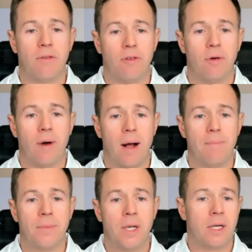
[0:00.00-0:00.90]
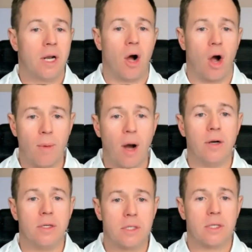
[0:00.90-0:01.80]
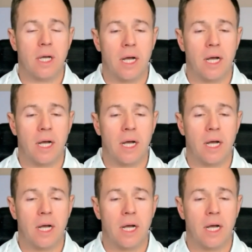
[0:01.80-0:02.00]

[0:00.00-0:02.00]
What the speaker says: for homeowners,